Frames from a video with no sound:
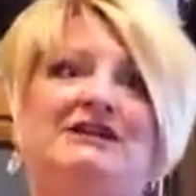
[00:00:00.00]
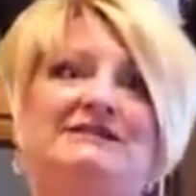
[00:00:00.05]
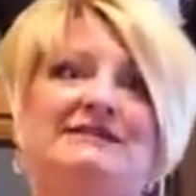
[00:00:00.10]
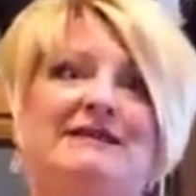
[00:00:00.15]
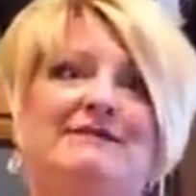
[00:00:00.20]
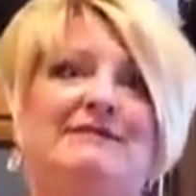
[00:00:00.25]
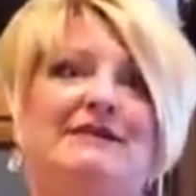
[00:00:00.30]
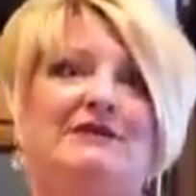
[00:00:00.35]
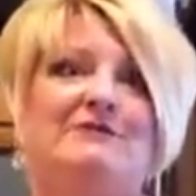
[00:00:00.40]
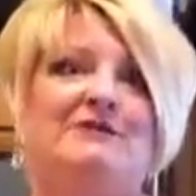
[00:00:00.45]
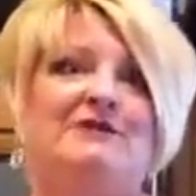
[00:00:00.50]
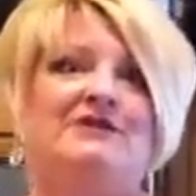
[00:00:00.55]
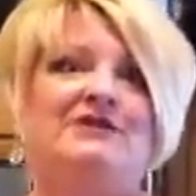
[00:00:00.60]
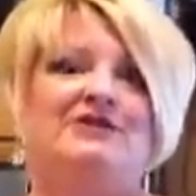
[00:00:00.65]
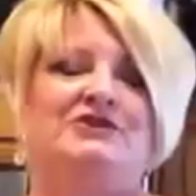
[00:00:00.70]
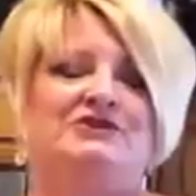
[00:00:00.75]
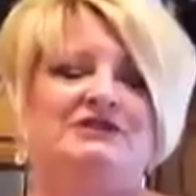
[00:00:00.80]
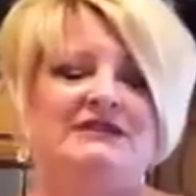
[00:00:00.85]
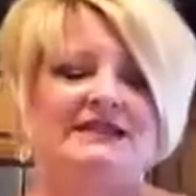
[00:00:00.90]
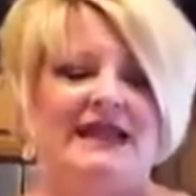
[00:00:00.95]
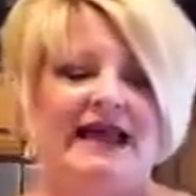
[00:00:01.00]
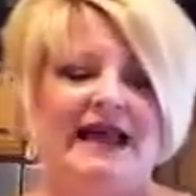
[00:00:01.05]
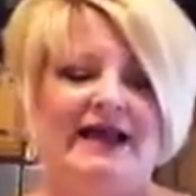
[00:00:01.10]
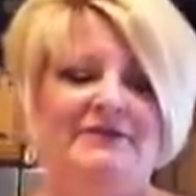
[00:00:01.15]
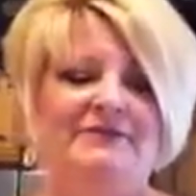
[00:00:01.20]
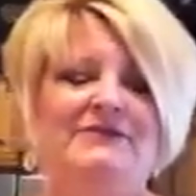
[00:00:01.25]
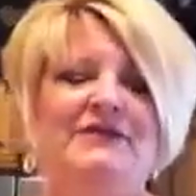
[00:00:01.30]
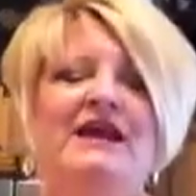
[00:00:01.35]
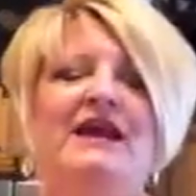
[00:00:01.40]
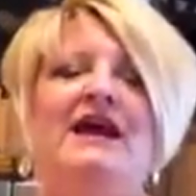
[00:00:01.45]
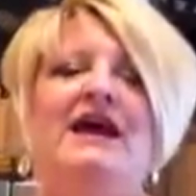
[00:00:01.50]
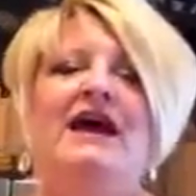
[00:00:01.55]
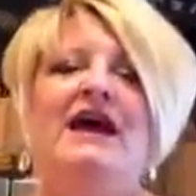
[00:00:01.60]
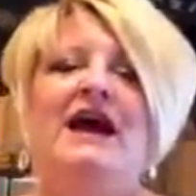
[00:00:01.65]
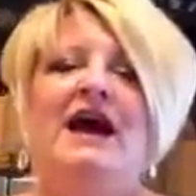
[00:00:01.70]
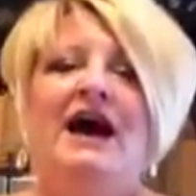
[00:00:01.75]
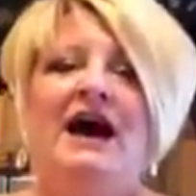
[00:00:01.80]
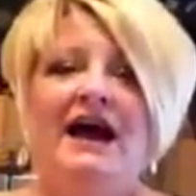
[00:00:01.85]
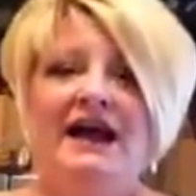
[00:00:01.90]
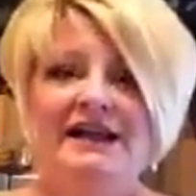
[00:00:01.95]
something with you today.
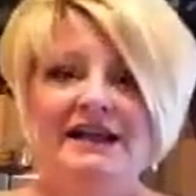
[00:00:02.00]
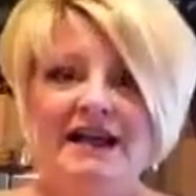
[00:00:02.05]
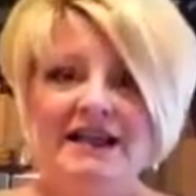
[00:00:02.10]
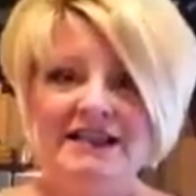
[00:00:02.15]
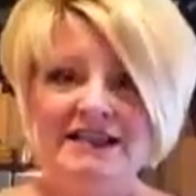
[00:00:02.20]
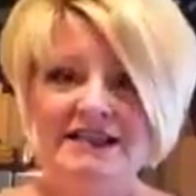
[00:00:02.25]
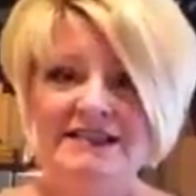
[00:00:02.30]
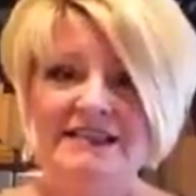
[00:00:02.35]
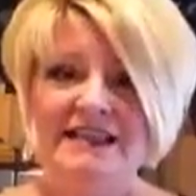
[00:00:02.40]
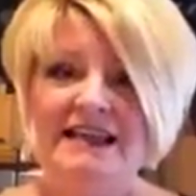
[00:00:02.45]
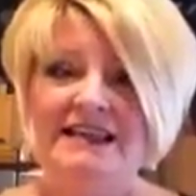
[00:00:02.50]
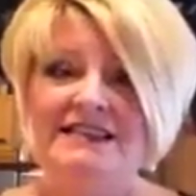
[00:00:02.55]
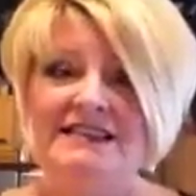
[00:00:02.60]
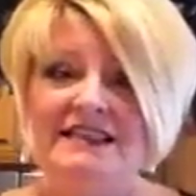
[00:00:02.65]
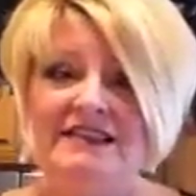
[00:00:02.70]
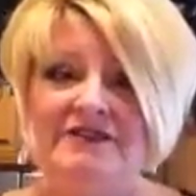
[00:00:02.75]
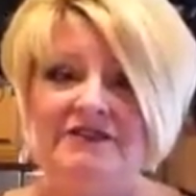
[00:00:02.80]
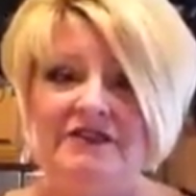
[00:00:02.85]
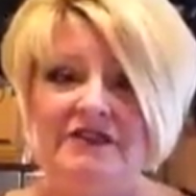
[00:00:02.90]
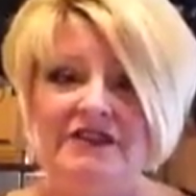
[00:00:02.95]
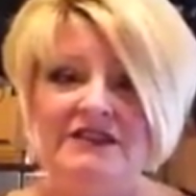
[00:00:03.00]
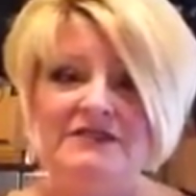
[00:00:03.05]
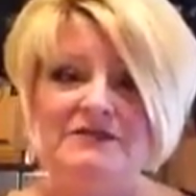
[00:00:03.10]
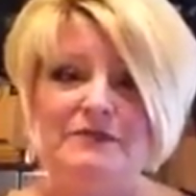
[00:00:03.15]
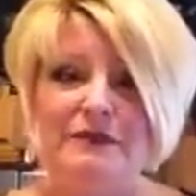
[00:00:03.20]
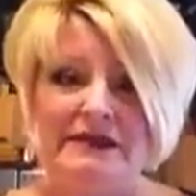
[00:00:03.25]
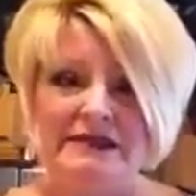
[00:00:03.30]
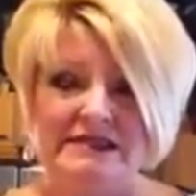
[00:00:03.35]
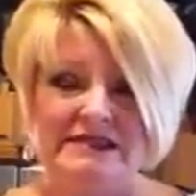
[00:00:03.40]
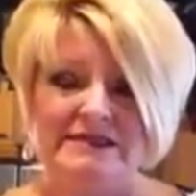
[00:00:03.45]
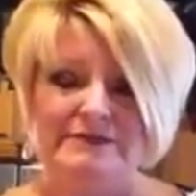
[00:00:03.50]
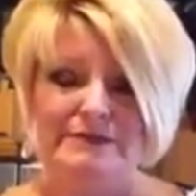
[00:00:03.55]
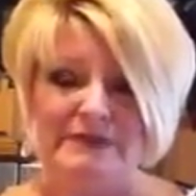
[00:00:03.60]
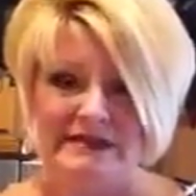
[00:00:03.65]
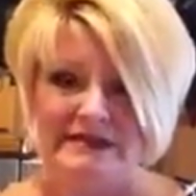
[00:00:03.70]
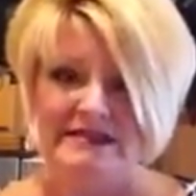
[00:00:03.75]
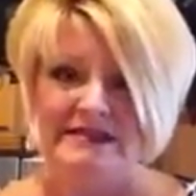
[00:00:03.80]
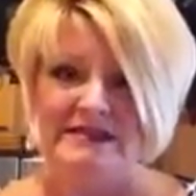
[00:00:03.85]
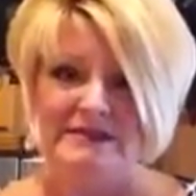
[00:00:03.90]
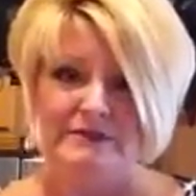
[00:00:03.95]
I got this idea for this
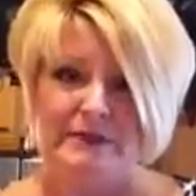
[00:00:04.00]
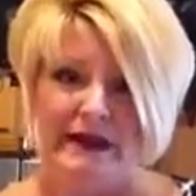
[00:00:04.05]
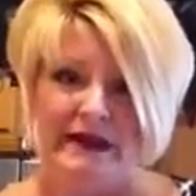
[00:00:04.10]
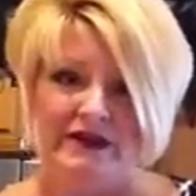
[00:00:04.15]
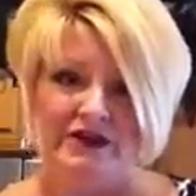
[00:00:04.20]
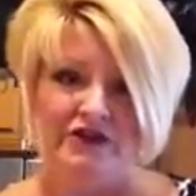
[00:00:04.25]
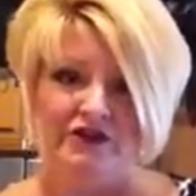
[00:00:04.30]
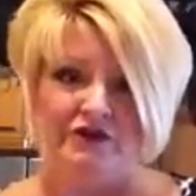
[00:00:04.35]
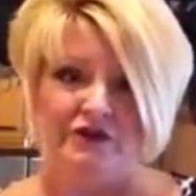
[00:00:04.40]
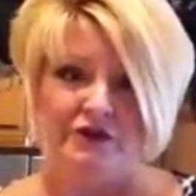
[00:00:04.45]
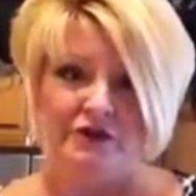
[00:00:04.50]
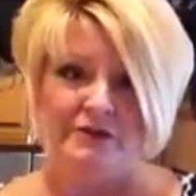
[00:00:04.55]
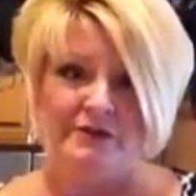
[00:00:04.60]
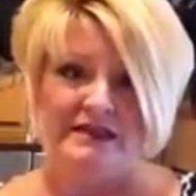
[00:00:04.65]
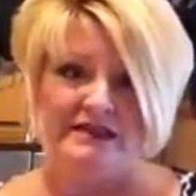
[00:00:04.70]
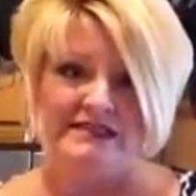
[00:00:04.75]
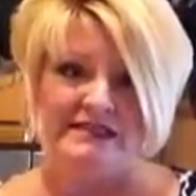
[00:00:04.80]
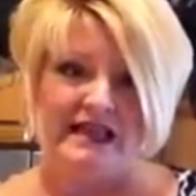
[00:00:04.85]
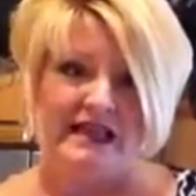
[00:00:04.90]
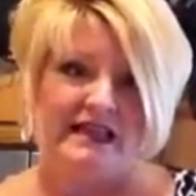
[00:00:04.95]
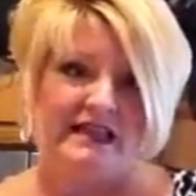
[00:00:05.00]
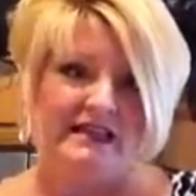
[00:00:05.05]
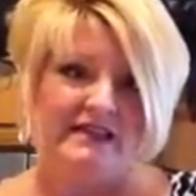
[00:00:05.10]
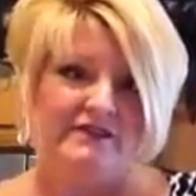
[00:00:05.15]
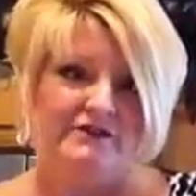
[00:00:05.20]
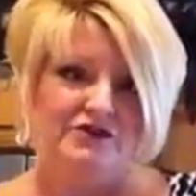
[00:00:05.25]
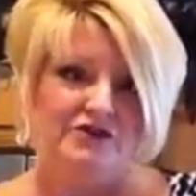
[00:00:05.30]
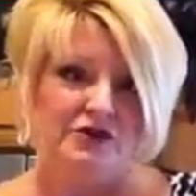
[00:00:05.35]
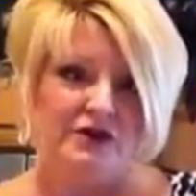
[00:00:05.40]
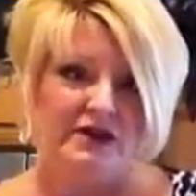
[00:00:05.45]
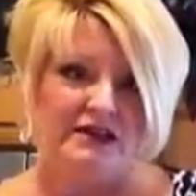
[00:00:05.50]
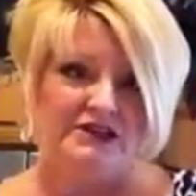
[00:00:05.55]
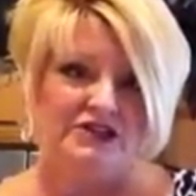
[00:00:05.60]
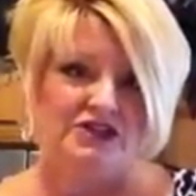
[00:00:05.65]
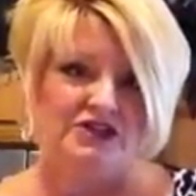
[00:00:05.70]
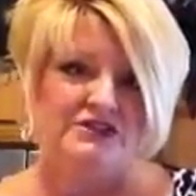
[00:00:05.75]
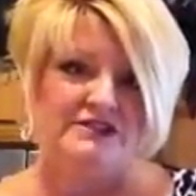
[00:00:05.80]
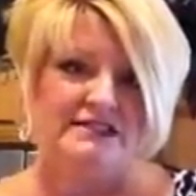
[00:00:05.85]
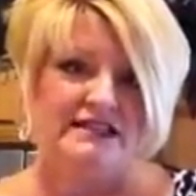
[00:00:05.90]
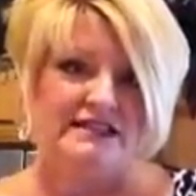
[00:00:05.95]
business binder from Executive
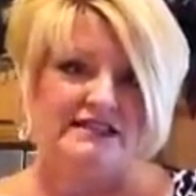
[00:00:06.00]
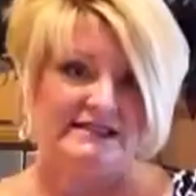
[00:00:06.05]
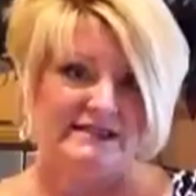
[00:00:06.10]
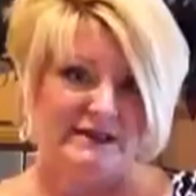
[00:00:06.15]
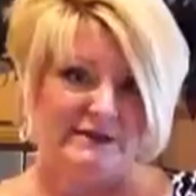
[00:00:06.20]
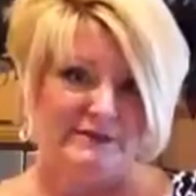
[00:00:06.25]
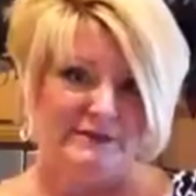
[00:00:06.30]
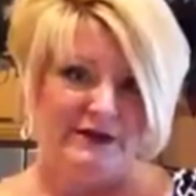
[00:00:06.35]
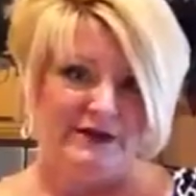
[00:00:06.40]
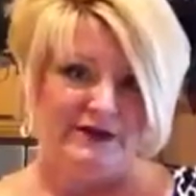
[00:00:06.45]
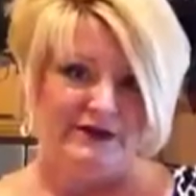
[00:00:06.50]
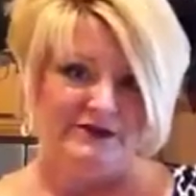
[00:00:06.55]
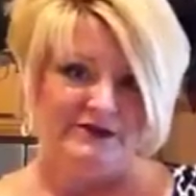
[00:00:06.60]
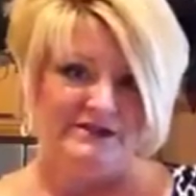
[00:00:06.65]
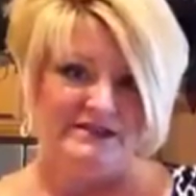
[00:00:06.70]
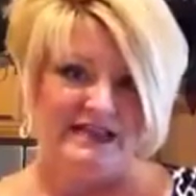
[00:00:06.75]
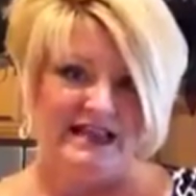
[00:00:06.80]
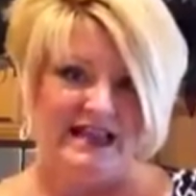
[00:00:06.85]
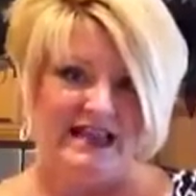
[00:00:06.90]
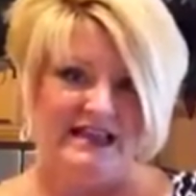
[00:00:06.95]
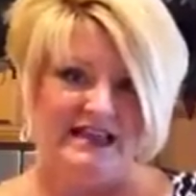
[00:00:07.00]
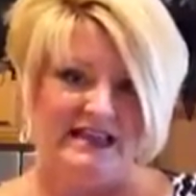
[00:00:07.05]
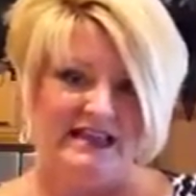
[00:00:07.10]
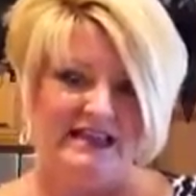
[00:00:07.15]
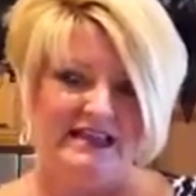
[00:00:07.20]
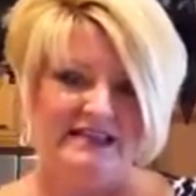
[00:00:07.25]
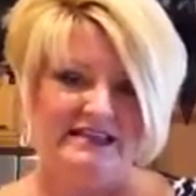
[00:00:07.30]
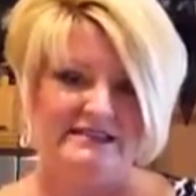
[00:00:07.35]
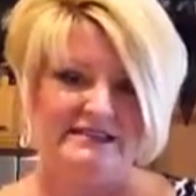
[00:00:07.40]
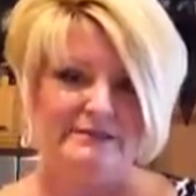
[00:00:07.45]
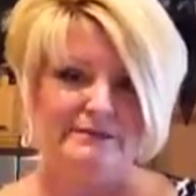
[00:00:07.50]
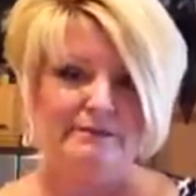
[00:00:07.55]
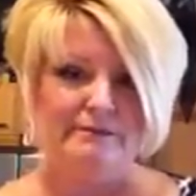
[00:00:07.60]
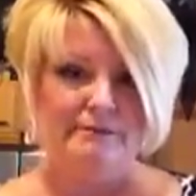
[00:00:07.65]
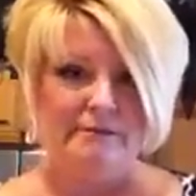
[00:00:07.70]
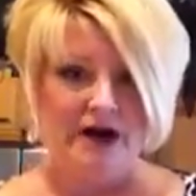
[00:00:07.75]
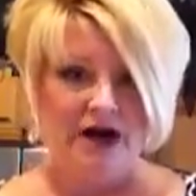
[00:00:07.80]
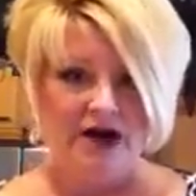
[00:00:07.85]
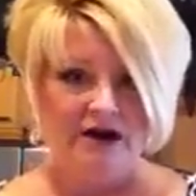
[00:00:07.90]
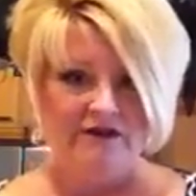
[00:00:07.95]
Director Duska Mills, and it is
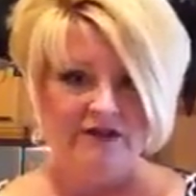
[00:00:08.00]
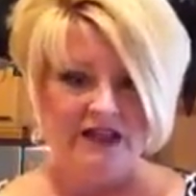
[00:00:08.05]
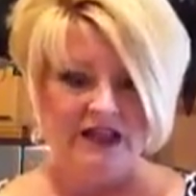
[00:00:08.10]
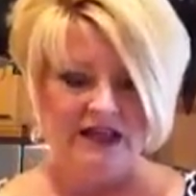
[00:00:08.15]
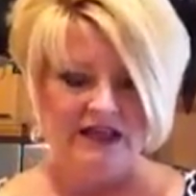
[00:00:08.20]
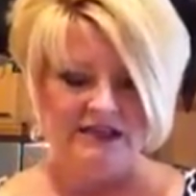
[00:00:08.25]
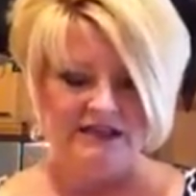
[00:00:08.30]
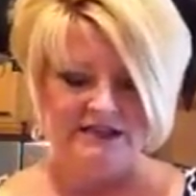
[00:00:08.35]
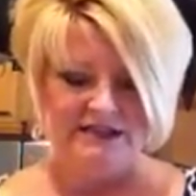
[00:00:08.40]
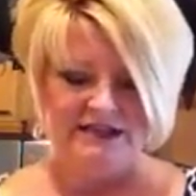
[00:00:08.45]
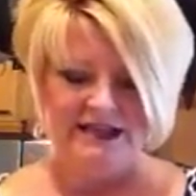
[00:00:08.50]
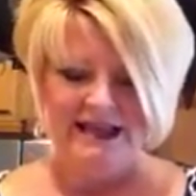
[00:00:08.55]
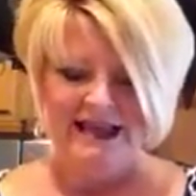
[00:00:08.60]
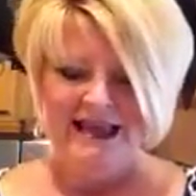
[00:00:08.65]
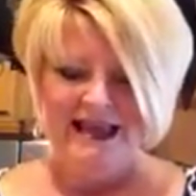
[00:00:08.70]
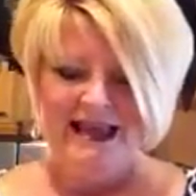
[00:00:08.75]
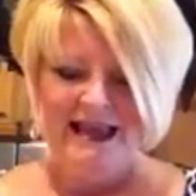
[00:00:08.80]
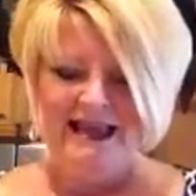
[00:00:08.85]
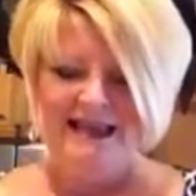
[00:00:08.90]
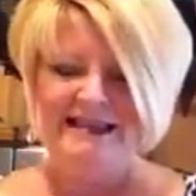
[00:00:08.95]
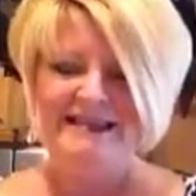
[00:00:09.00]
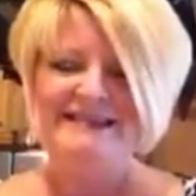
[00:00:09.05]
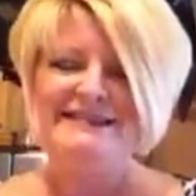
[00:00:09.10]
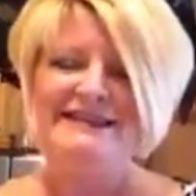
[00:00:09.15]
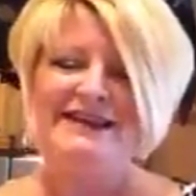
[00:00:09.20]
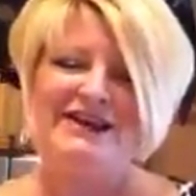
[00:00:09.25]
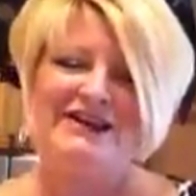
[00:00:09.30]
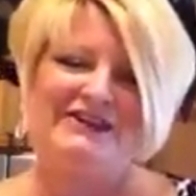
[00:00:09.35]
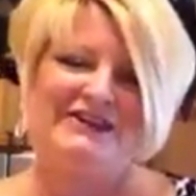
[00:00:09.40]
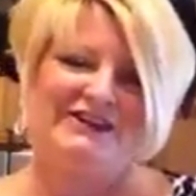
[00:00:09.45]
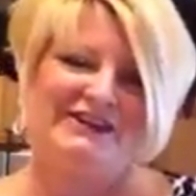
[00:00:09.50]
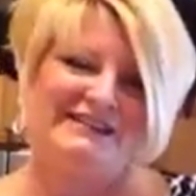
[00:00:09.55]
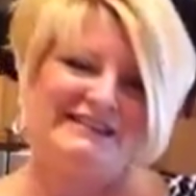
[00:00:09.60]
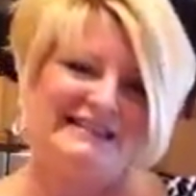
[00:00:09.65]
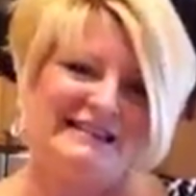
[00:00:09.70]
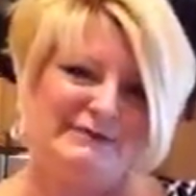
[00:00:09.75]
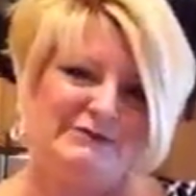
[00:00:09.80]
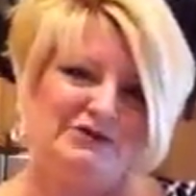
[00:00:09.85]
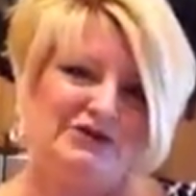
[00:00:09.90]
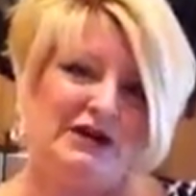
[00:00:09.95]
marvelous. It is on our
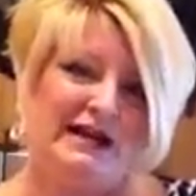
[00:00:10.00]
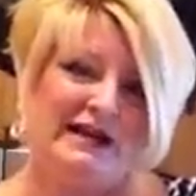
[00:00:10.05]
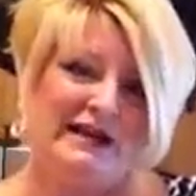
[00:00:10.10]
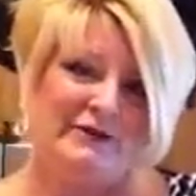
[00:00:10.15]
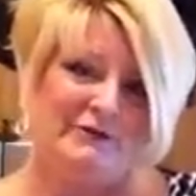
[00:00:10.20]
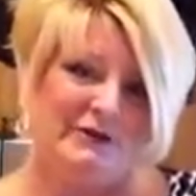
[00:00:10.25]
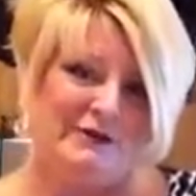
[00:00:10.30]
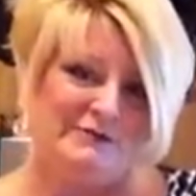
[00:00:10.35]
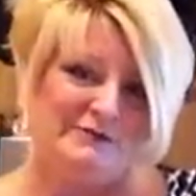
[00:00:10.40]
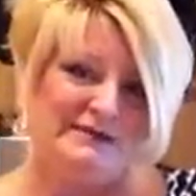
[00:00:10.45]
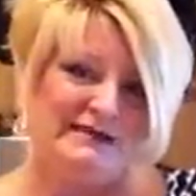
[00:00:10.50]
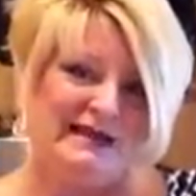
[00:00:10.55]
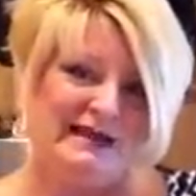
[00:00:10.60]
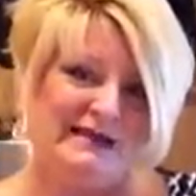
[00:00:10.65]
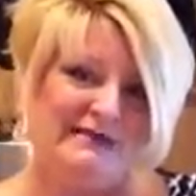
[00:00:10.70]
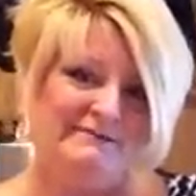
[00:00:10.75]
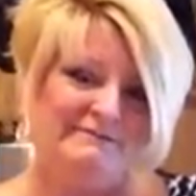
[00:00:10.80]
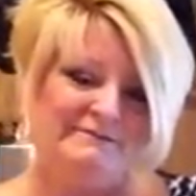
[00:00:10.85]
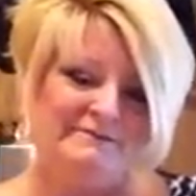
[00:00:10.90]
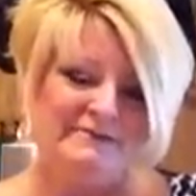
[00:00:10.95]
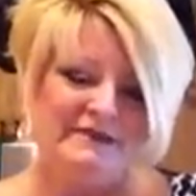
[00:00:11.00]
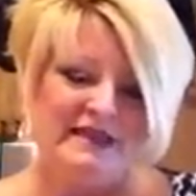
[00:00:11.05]
team training website,